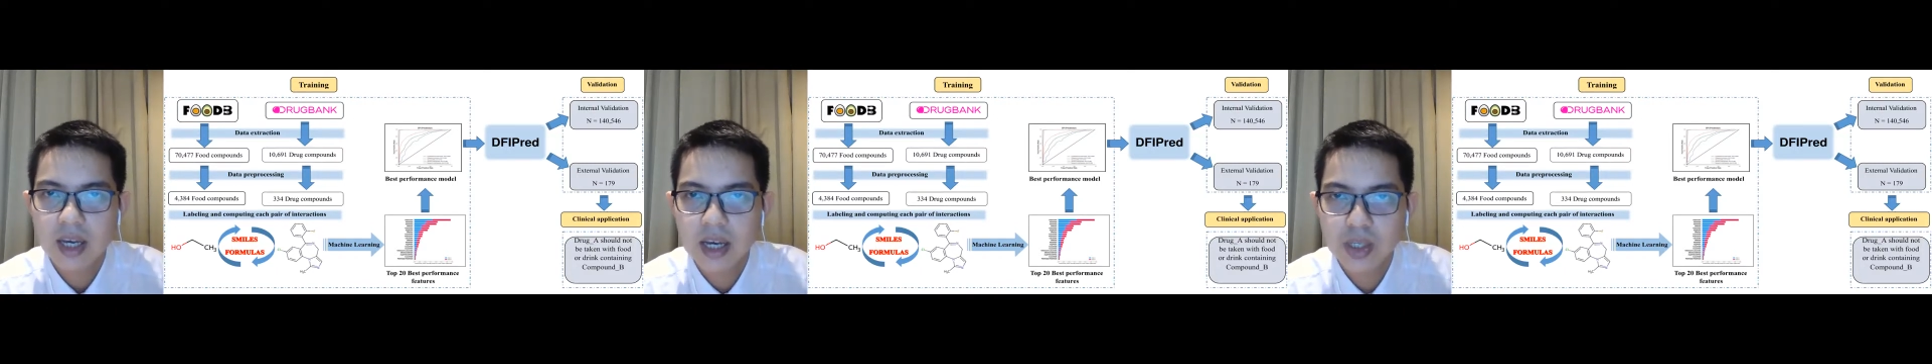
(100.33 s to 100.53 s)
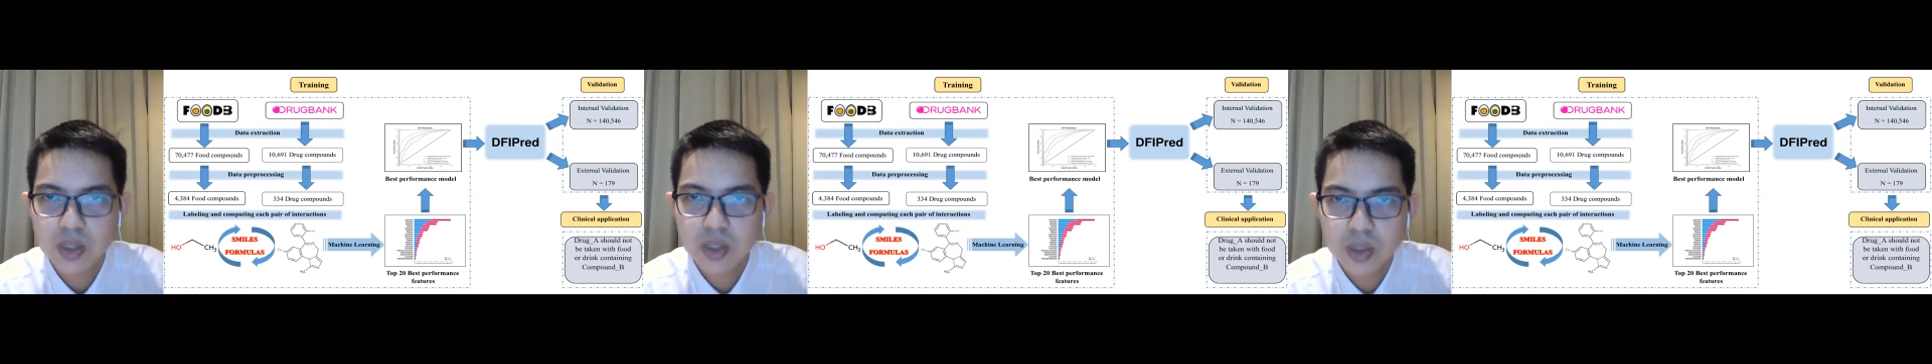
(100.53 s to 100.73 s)

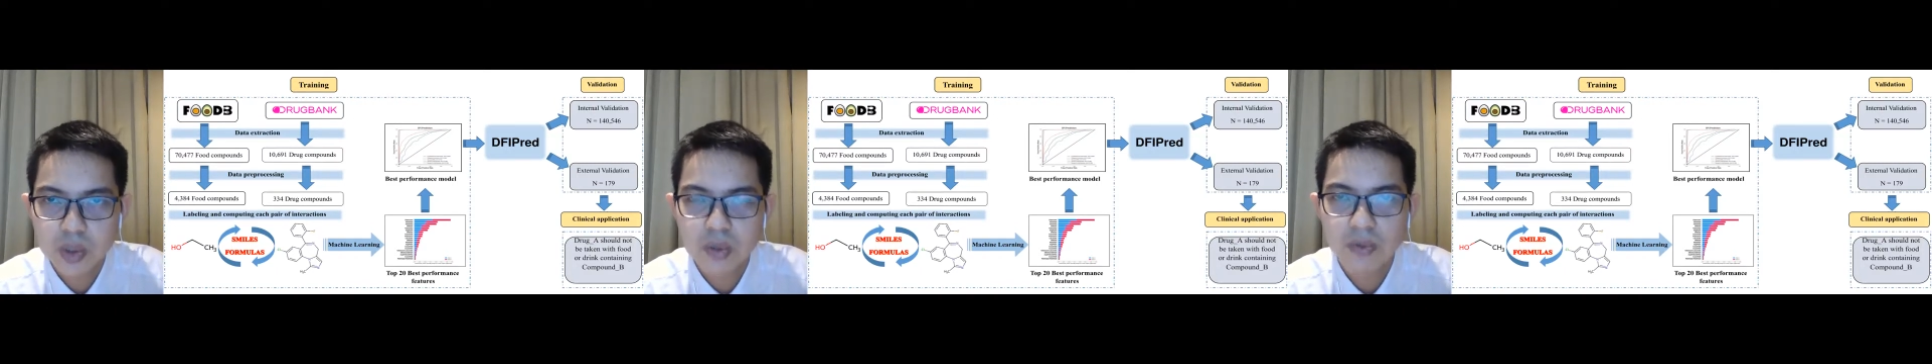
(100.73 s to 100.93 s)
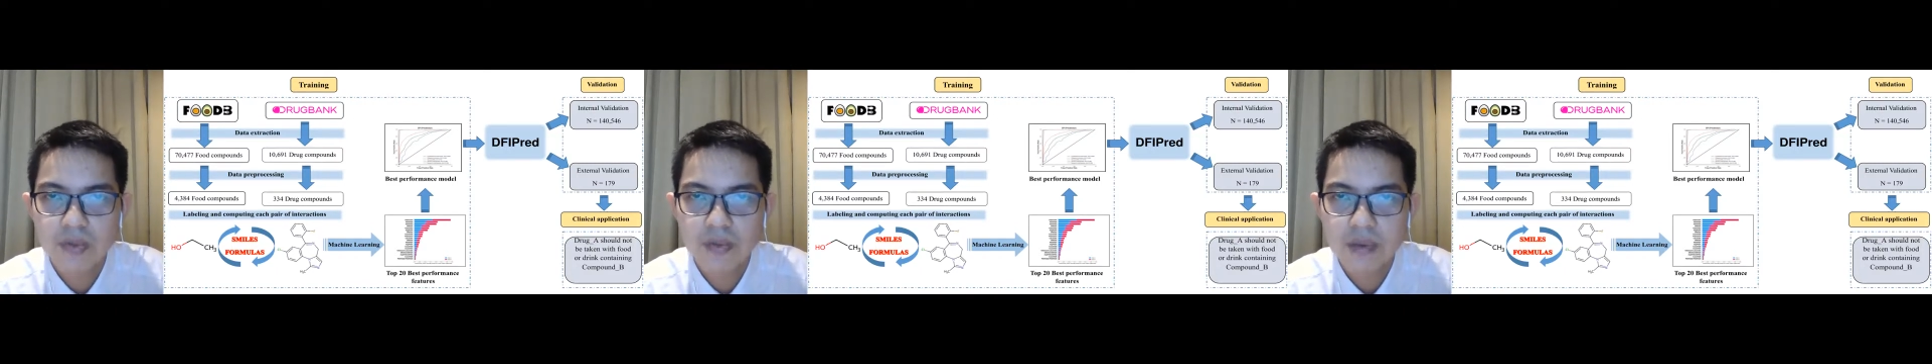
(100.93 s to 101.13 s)
and
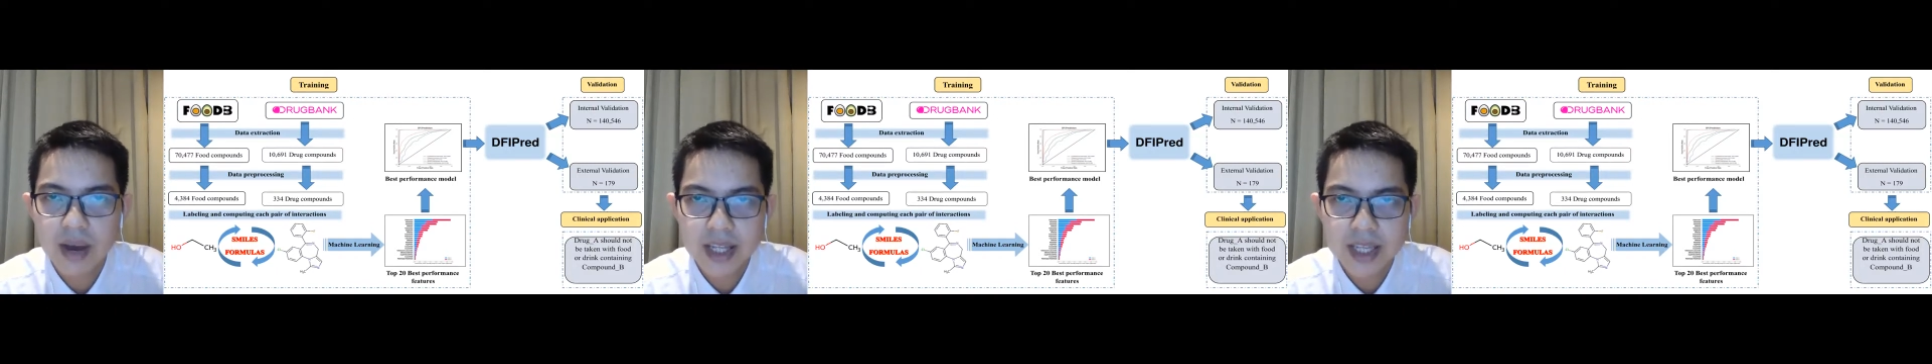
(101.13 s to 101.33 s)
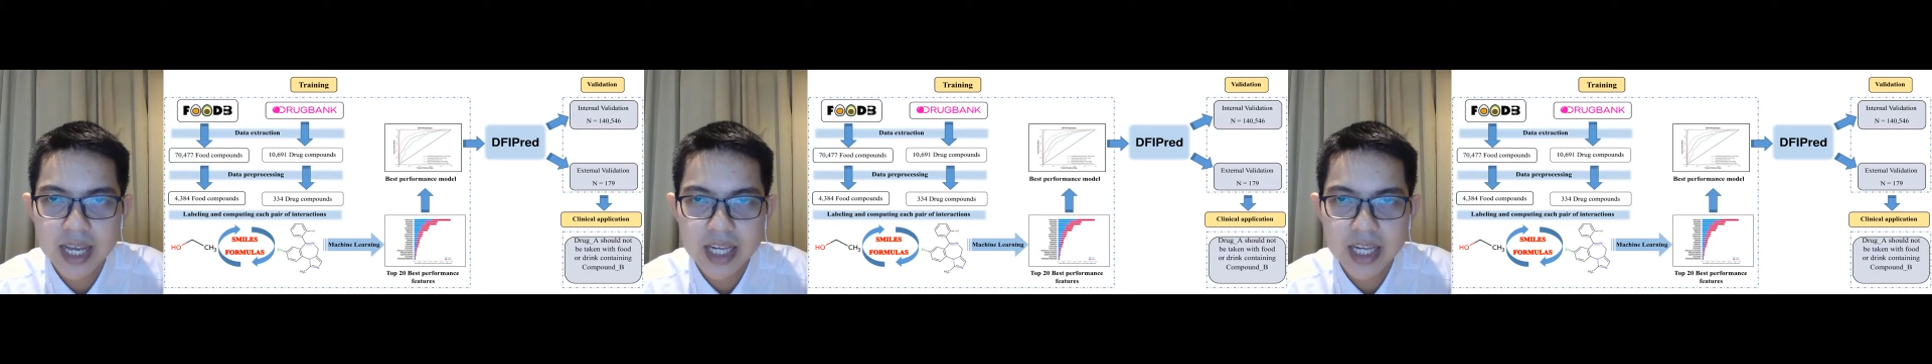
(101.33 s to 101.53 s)
2
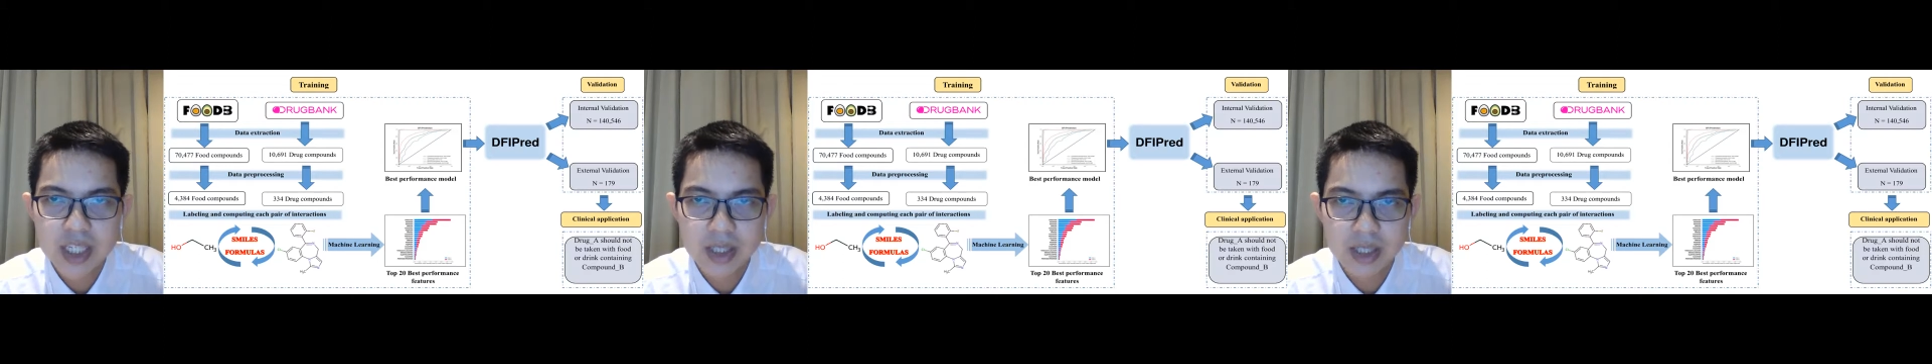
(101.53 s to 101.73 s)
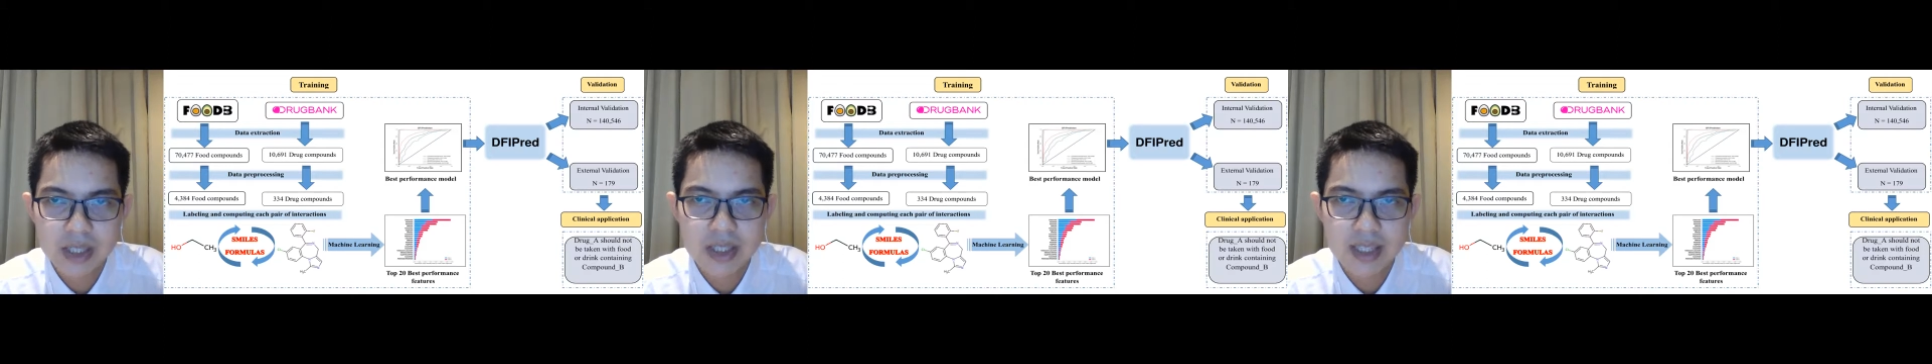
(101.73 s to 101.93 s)

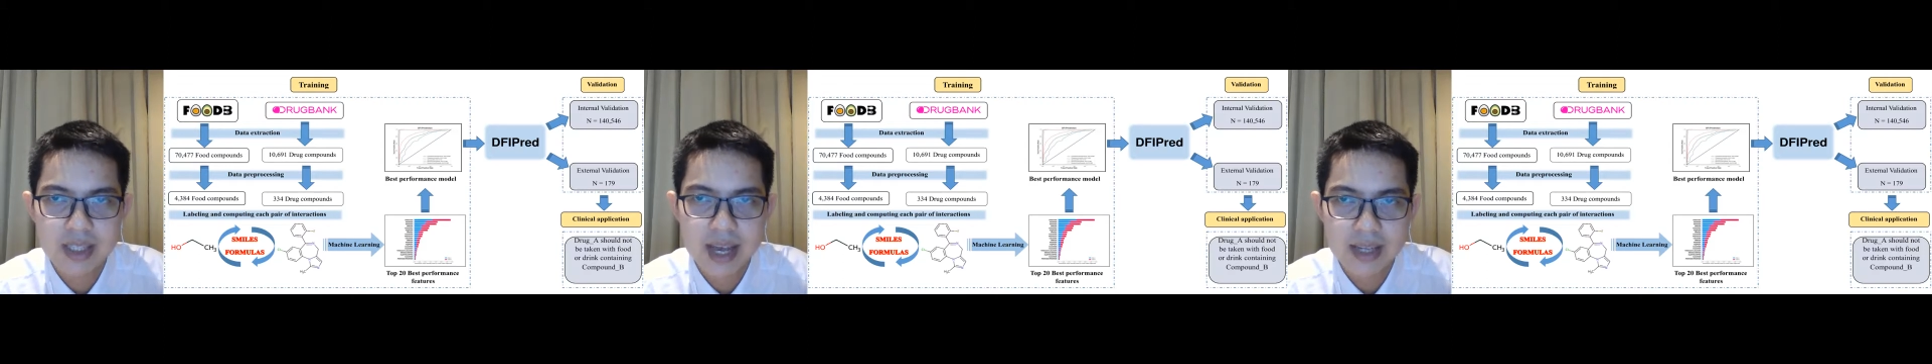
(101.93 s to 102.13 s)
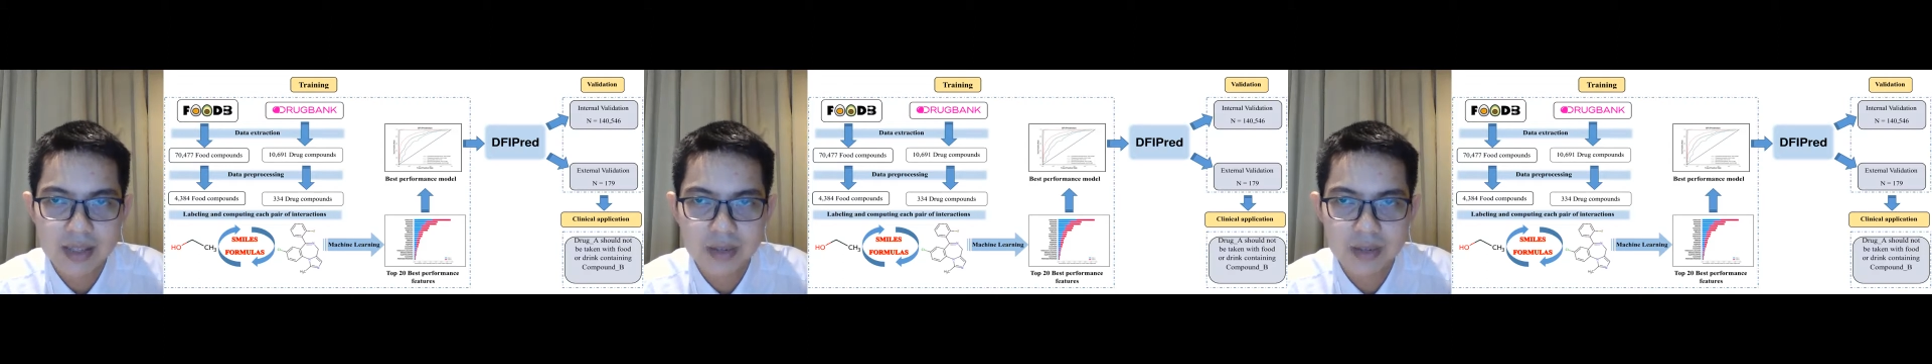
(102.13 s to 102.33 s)
validation
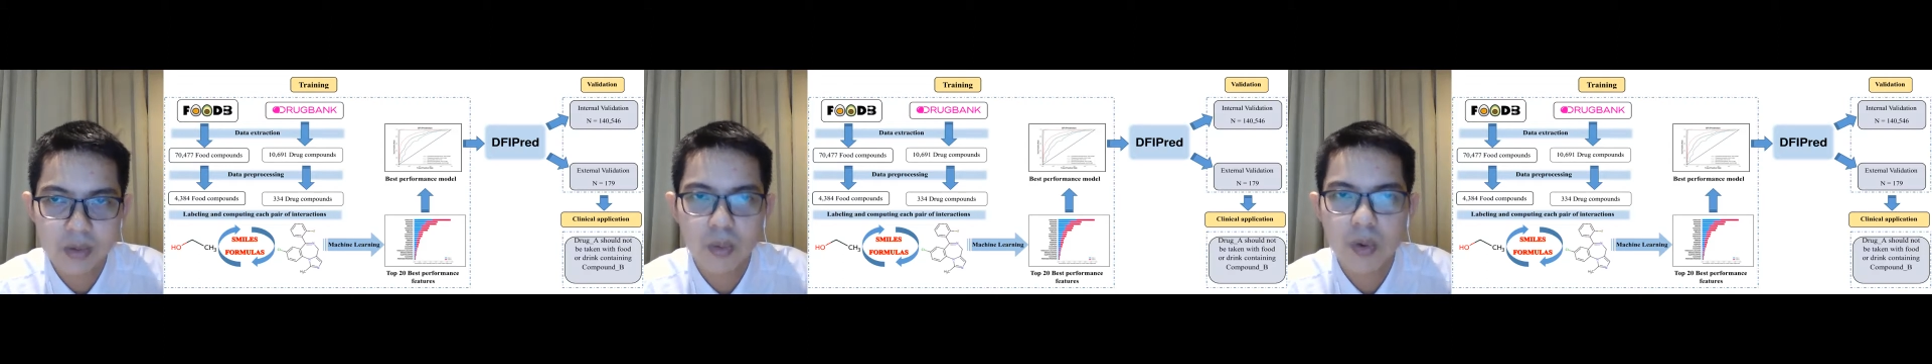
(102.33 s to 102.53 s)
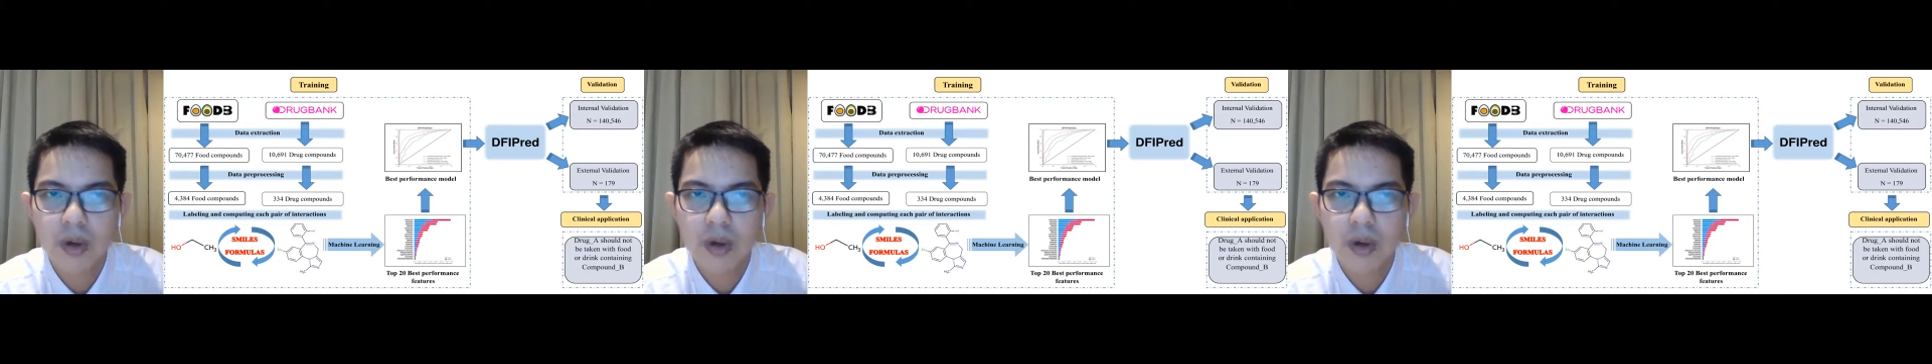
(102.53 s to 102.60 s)
sets